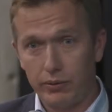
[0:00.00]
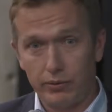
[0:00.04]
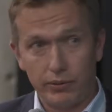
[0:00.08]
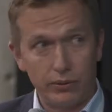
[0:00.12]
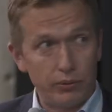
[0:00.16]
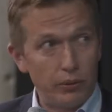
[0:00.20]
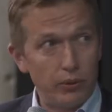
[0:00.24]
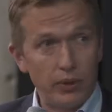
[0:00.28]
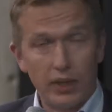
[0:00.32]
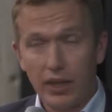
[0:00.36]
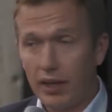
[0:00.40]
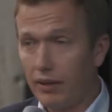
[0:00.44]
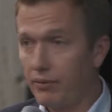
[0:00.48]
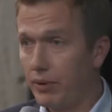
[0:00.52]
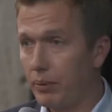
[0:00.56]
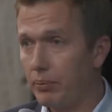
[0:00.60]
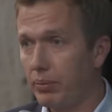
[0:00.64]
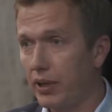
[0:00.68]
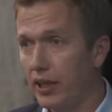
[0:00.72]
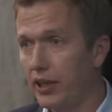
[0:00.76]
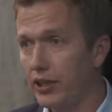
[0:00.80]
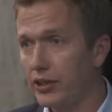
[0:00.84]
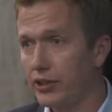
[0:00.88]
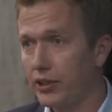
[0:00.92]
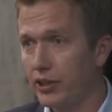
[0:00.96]
we'll have a
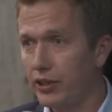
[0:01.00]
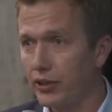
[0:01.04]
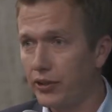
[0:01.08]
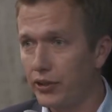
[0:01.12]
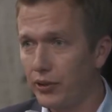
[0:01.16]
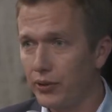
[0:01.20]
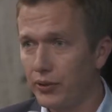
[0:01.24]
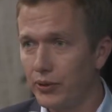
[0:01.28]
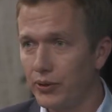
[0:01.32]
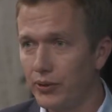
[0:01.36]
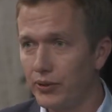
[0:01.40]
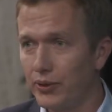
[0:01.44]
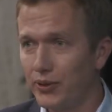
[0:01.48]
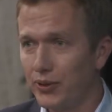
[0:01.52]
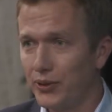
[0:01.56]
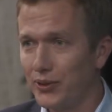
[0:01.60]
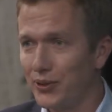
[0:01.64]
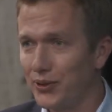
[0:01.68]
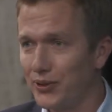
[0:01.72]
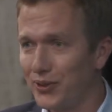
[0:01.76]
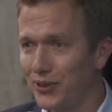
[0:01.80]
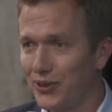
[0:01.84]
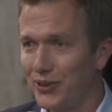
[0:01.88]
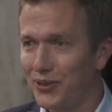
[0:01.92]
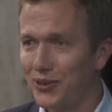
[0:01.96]
pleasure to
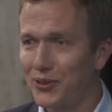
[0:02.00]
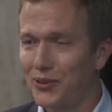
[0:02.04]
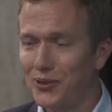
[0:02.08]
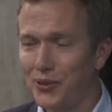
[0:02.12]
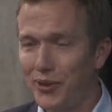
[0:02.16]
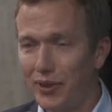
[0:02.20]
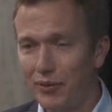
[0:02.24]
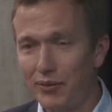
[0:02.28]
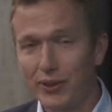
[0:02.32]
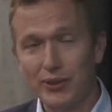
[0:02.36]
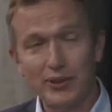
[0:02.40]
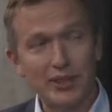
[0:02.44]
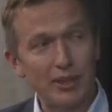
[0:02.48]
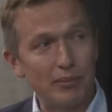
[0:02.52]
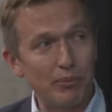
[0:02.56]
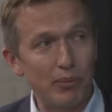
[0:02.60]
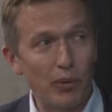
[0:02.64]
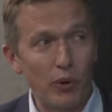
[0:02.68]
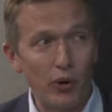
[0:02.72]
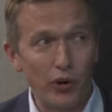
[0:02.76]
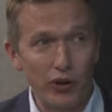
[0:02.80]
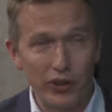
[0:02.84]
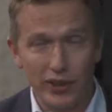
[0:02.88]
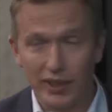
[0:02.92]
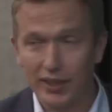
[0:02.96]
give you some
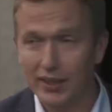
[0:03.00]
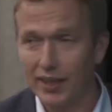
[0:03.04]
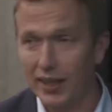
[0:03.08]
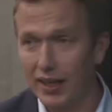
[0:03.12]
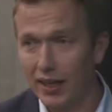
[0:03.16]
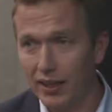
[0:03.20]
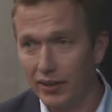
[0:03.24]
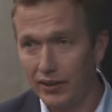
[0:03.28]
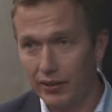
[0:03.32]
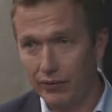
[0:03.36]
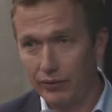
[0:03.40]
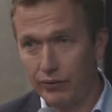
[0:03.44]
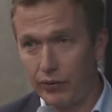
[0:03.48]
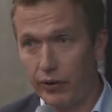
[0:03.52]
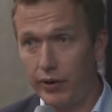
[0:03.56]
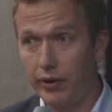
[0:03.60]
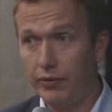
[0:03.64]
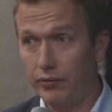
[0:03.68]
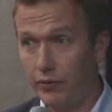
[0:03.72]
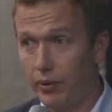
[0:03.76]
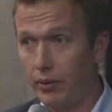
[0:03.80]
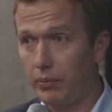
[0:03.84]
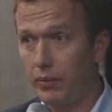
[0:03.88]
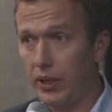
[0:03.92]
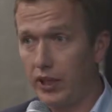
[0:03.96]
more detailed
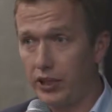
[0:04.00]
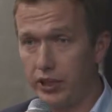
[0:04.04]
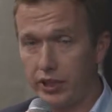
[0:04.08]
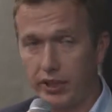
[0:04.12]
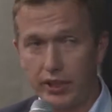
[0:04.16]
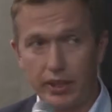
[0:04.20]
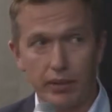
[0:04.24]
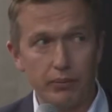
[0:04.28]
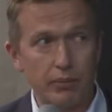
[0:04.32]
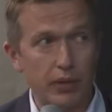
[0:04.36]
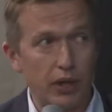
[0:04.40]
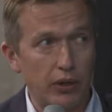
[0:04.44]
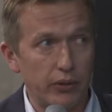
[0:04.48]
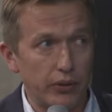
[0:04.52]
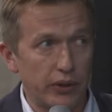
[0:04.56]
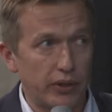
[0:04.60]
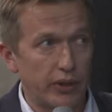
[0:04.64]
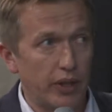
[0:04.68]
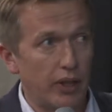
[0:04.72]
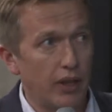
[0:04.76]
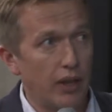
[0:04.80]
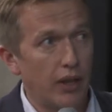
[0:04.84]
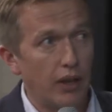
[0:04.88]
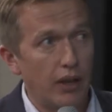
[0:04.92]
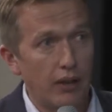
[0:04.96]
information about
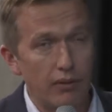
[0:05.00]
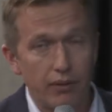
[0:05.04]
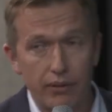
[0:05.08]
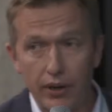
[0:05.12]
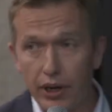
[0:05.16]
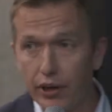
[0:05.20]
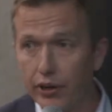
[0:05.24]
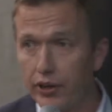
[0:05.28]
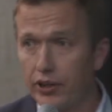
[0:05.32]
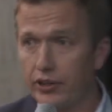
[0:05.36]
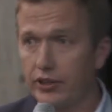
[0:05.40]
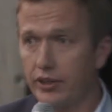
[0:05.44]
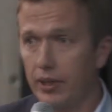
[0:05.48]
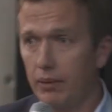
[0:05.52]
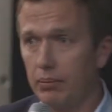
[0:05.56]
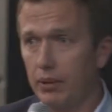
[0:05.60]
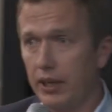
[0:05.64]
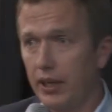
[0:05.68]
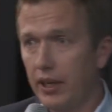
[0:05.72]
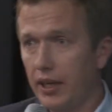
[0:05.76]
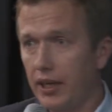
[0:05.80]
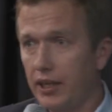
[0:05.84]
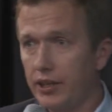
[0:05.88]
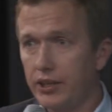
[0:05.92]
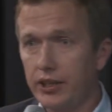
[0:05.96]
various
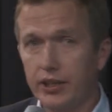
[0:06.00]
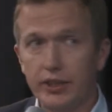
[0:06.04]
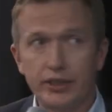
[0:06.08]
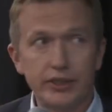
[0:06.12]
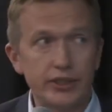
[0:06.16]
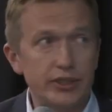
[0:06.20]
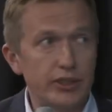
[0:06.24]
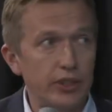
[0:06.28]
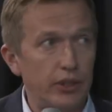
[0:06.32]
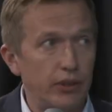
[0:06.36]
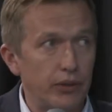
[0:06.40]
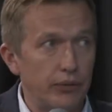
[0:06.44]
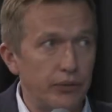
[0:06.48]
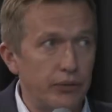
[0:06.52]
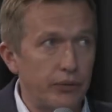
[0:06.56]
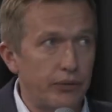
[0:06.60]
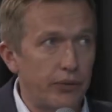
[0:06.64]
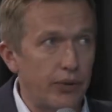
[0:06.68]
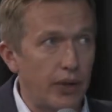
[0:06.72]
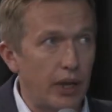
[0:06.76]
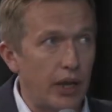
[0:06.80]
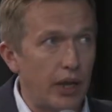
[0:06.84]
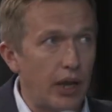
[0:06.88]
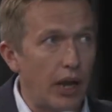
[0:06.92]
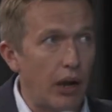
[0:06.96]
applications of
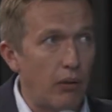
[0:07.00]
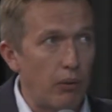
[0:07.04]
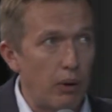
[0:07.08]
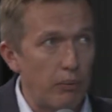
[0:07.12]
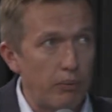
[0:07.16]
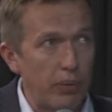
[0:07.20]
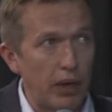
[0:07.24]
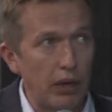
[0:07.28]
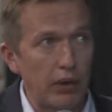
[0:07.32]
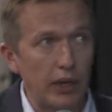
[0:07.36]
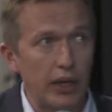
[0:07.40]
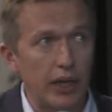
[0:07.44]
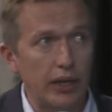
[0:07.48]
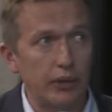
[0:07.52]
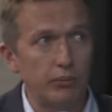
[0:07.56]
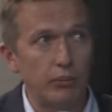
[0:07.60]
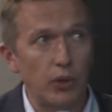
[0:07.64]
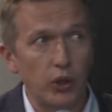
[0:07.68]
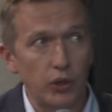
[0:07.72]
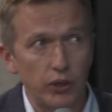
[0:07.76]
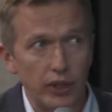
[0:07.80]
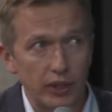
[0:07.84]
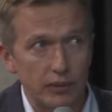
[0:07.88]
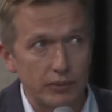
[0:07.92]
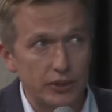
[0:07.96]
our Powolny
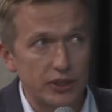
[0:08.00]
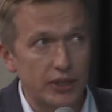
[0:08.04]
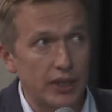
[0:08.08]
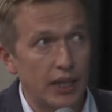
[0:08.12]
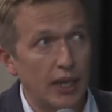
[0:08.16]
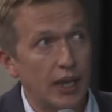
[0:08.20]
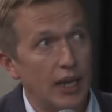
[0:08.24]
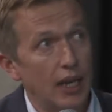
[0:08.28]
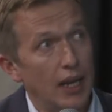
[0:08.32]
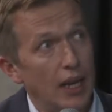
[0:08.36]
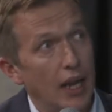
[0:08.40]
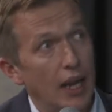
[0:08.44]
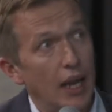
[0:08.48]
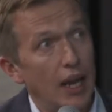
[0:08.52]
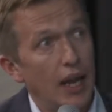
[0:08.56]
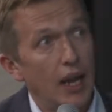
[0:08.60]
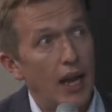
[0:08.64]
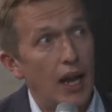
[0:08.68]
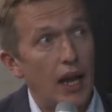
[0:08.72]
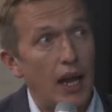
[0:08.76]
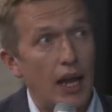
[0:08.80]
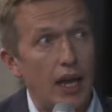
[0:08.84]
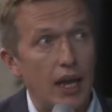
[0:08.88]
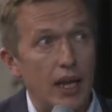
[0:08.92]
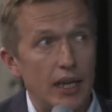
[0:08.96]
modems.
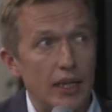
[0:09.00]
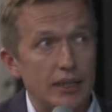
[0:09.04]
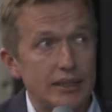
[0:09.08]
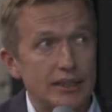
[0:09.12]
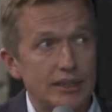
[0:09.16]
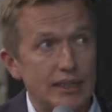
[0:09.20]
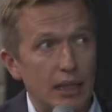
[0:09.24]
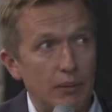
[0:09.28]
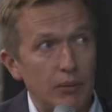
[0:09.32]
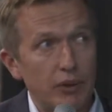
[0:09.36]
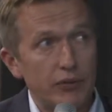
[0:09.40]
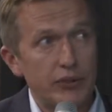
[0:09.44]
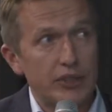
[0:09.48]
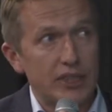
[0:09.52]
Some of